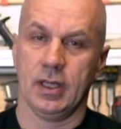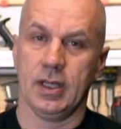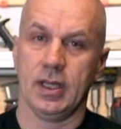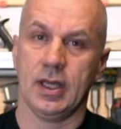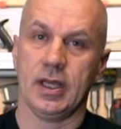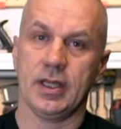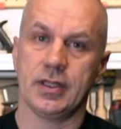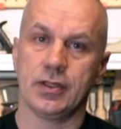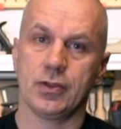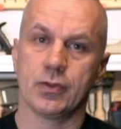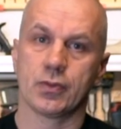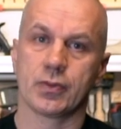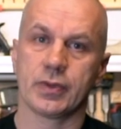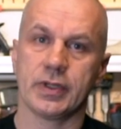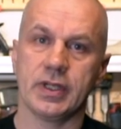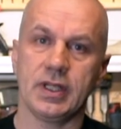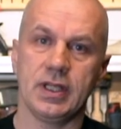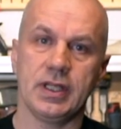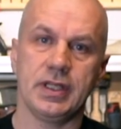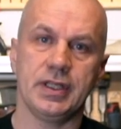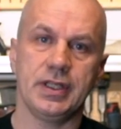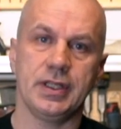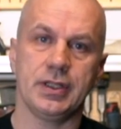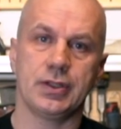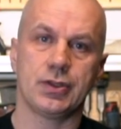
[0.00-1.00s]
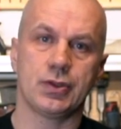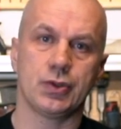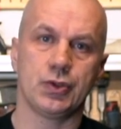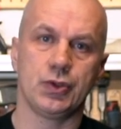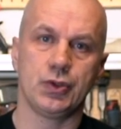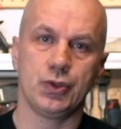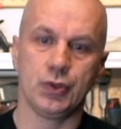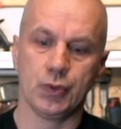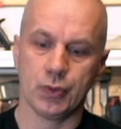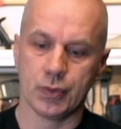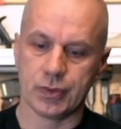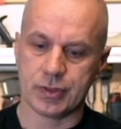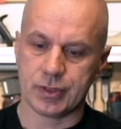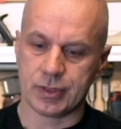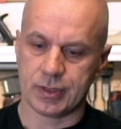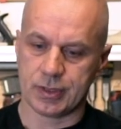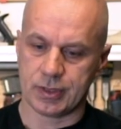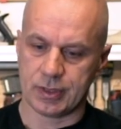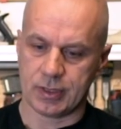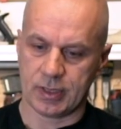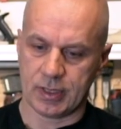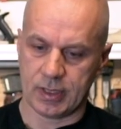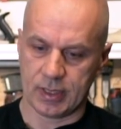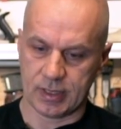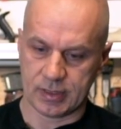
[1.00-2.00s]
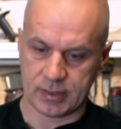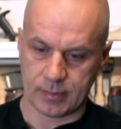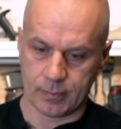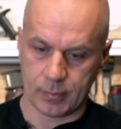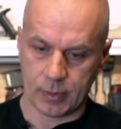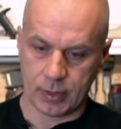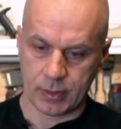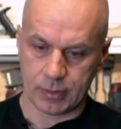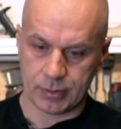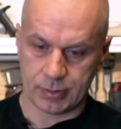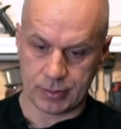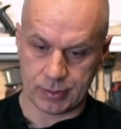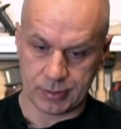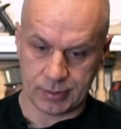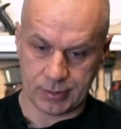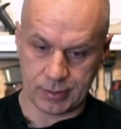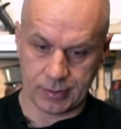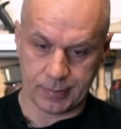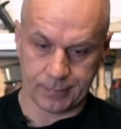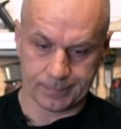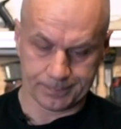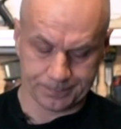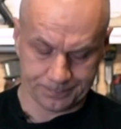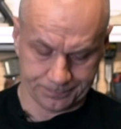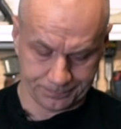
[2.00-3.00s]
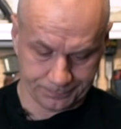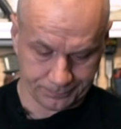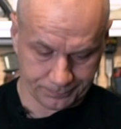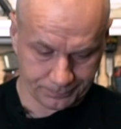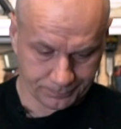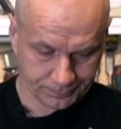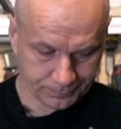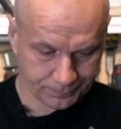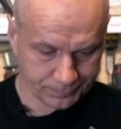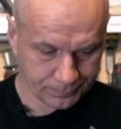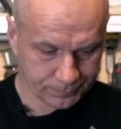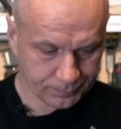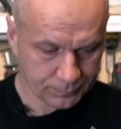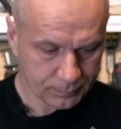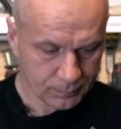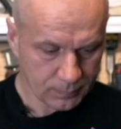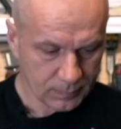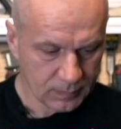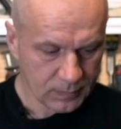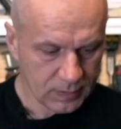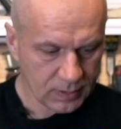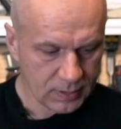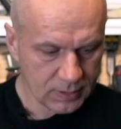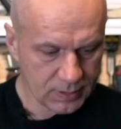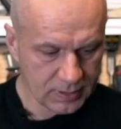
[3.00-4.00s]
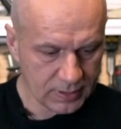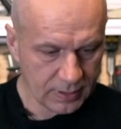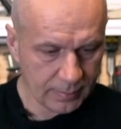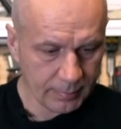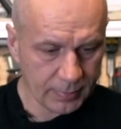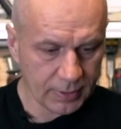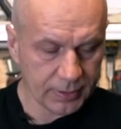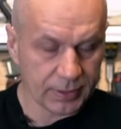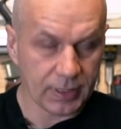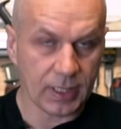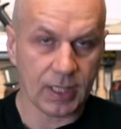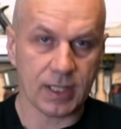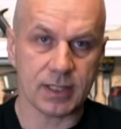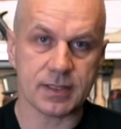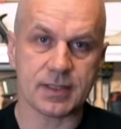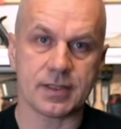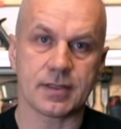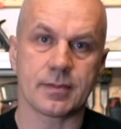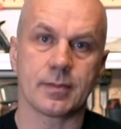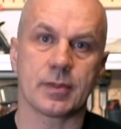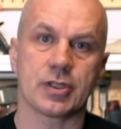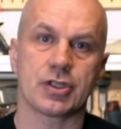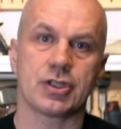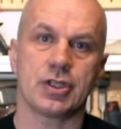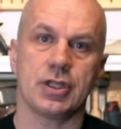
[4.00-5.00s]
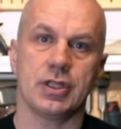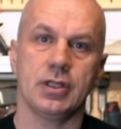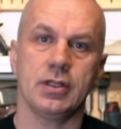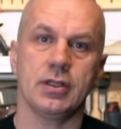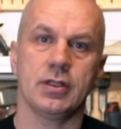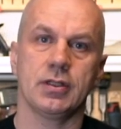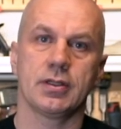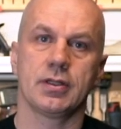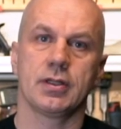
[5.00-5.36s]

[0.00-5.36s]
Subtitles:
and you really need to use as emergency somebody else's machine,